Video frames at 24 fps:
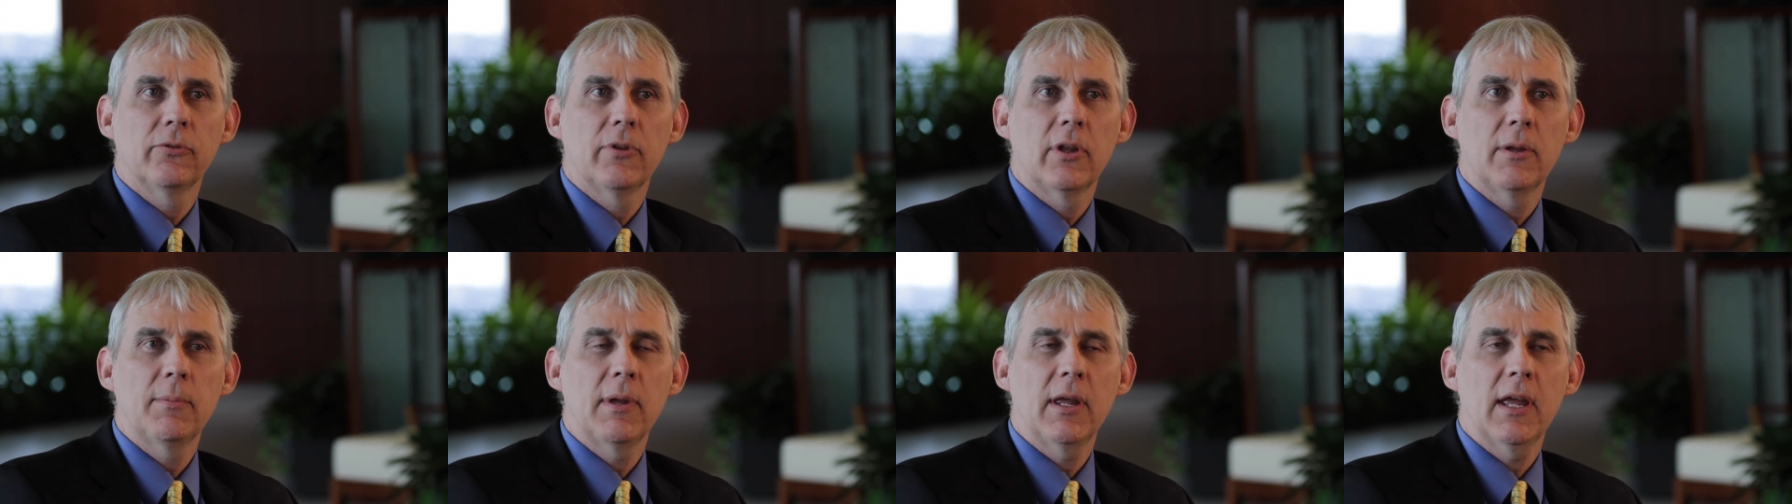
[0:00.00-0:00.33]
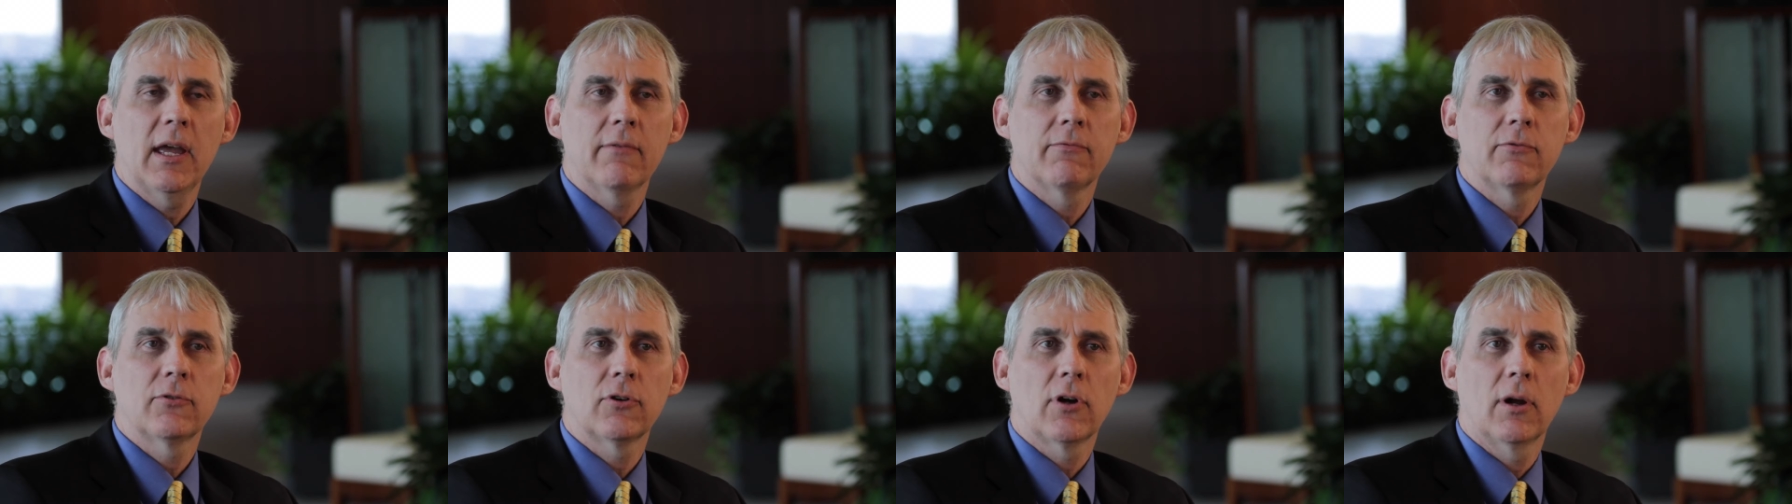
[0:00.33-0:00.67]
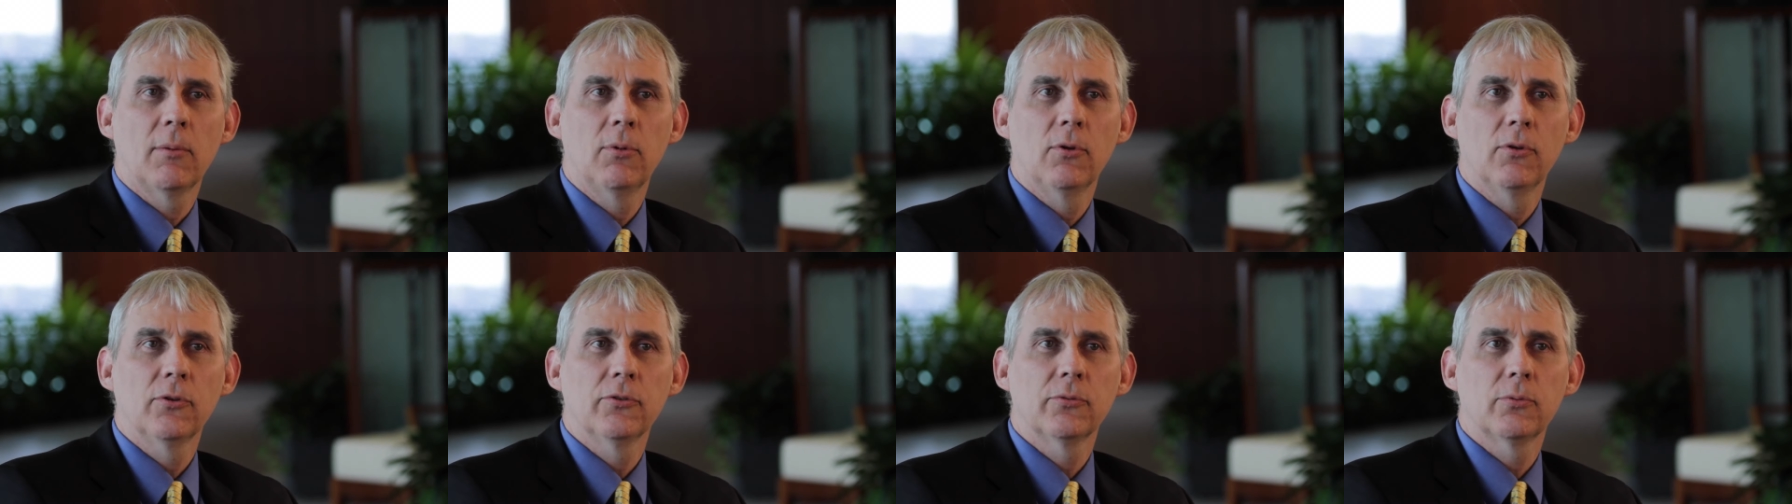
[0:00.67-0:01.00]
they may have
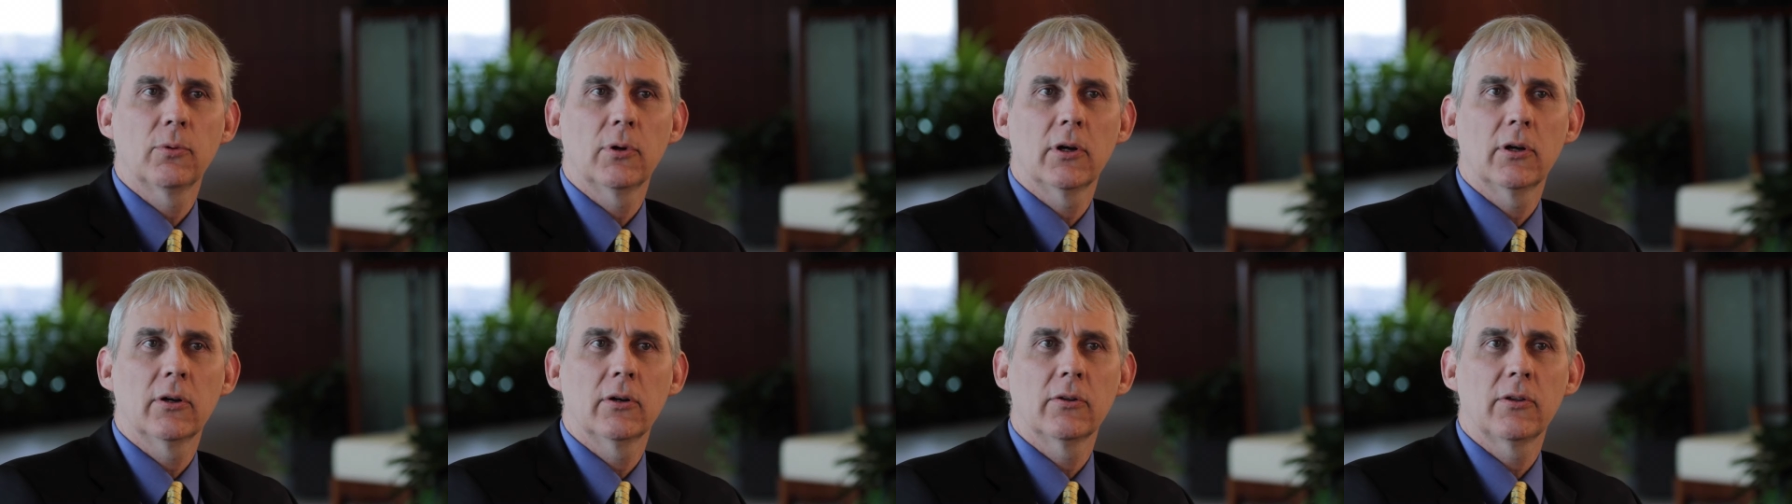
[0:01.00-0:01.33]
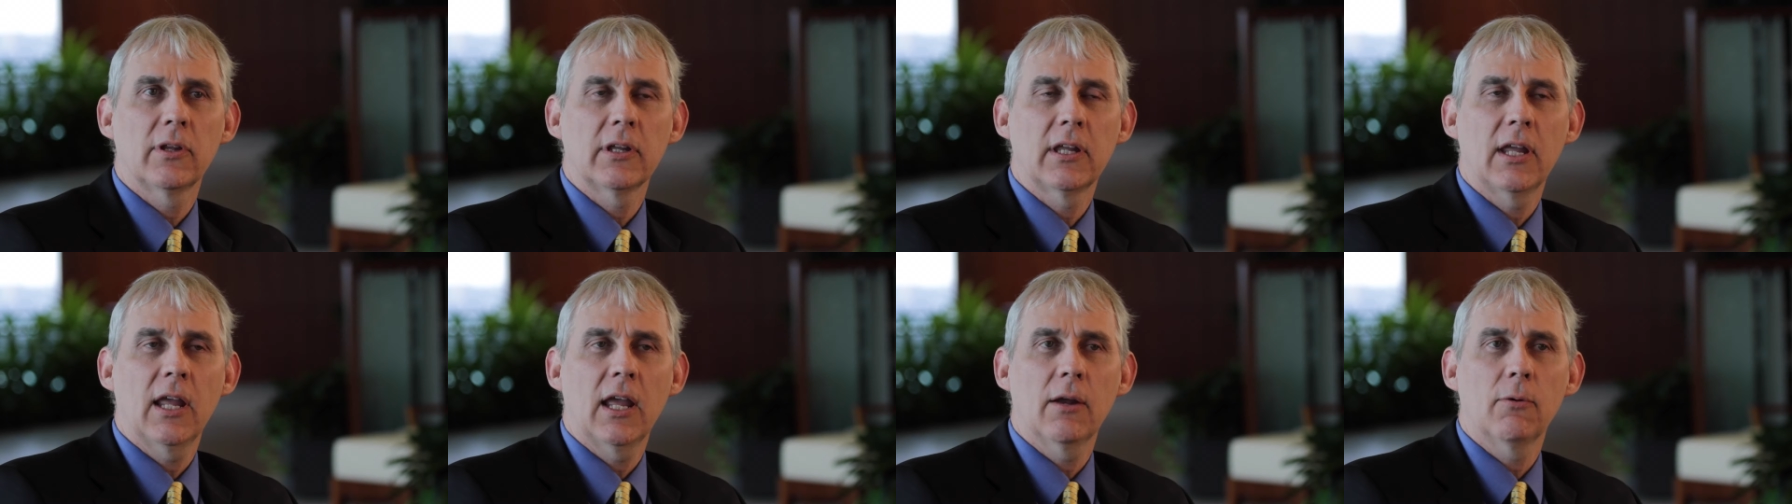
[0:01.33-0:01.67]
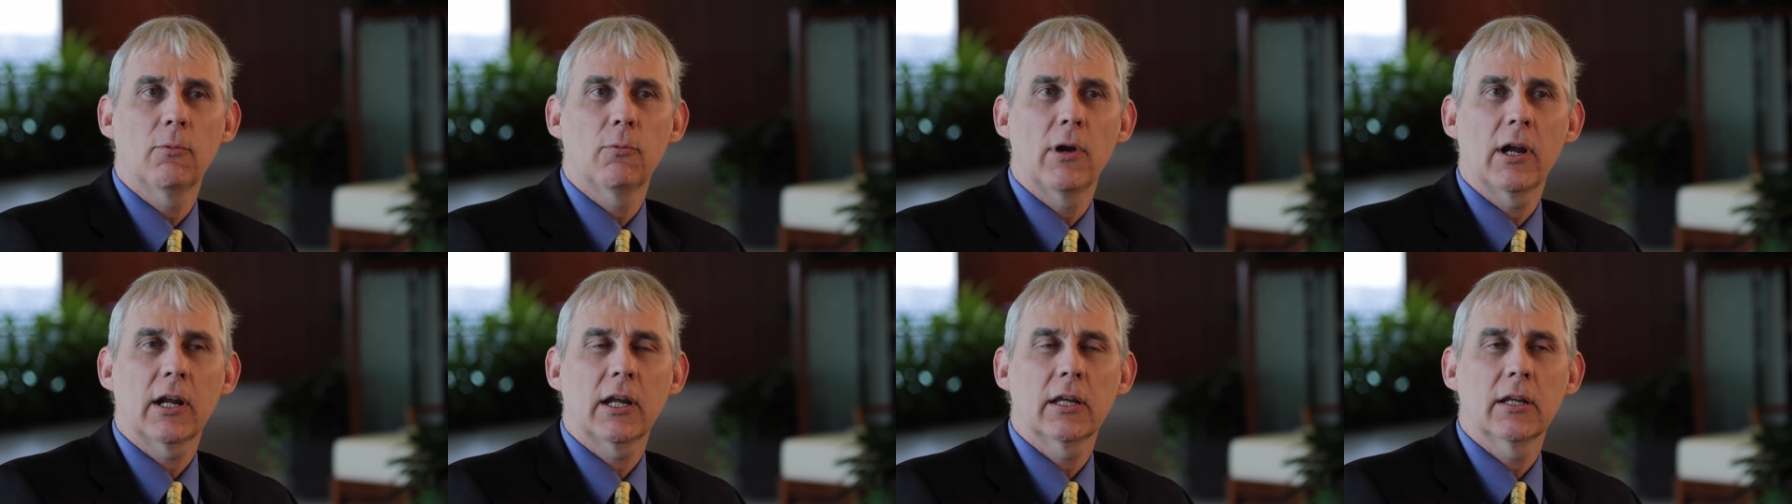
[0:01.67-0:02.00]
troubles where they can't
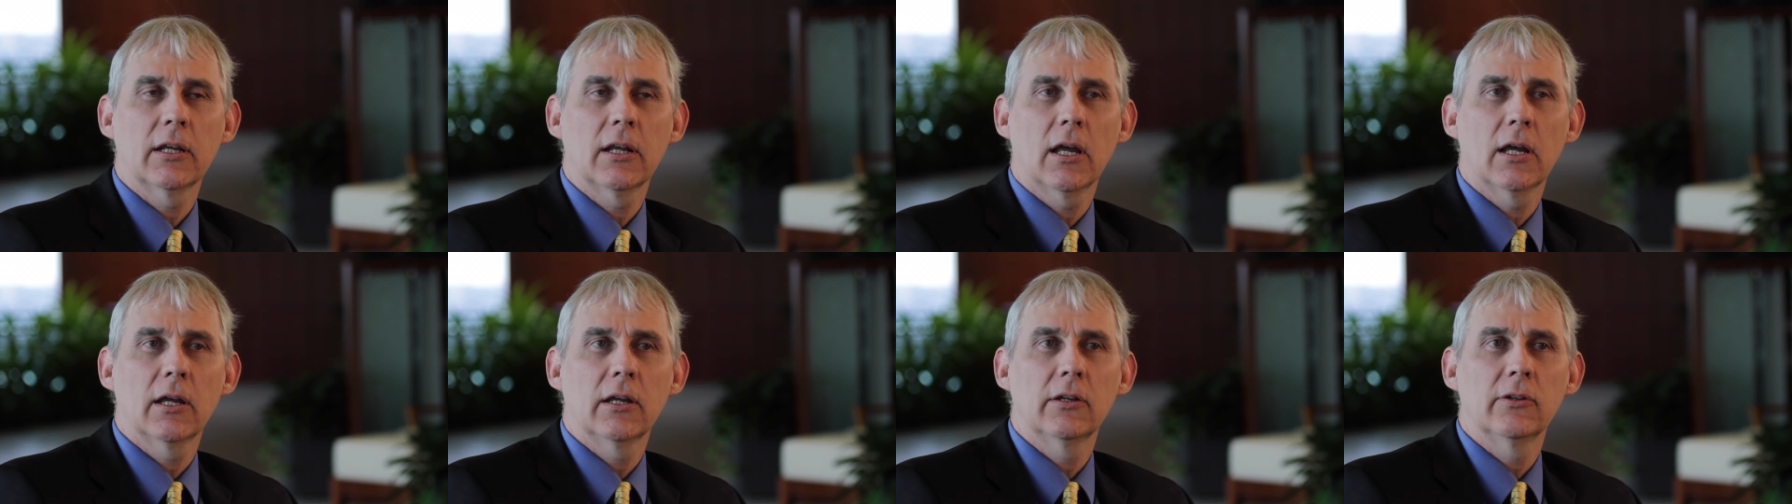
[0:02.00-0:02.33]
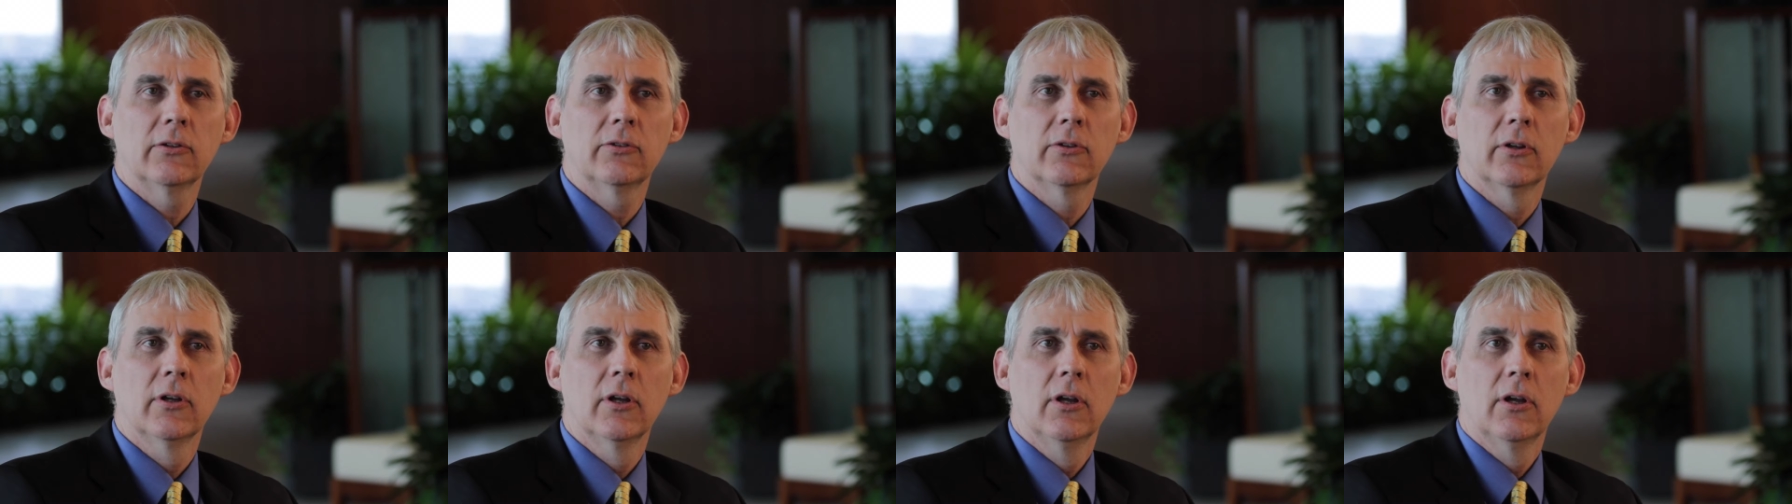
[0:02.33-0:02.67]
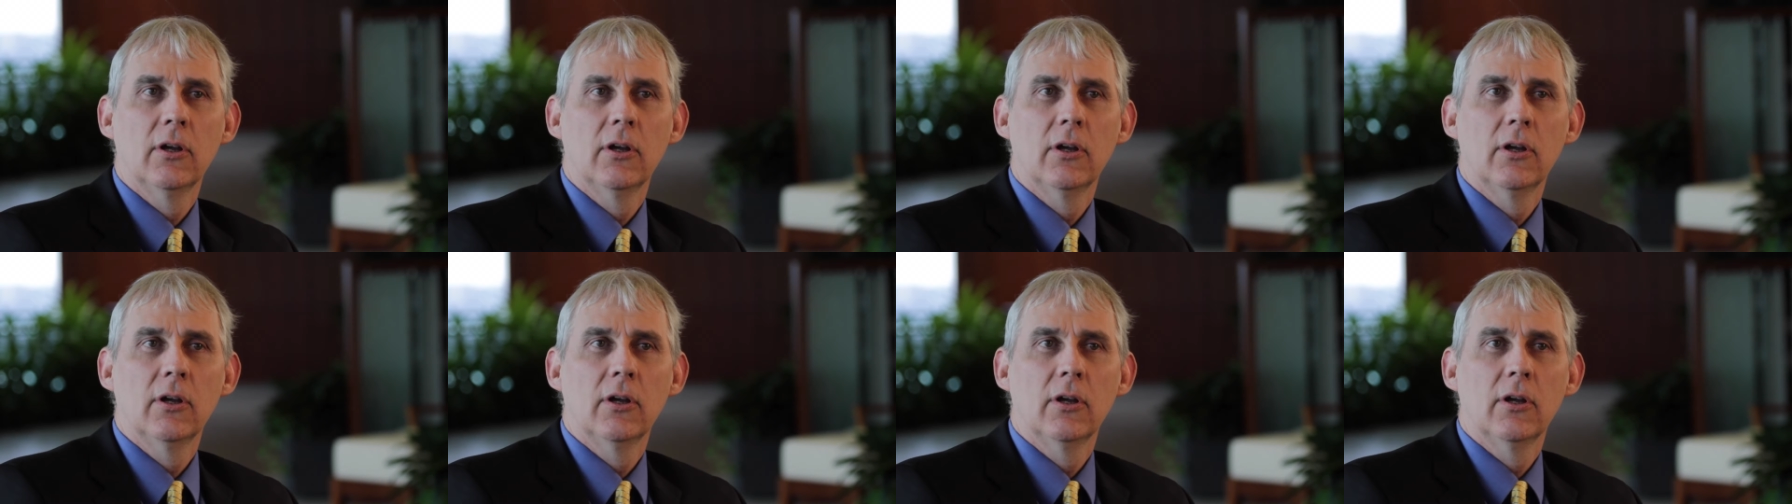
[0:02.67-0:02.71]
recognize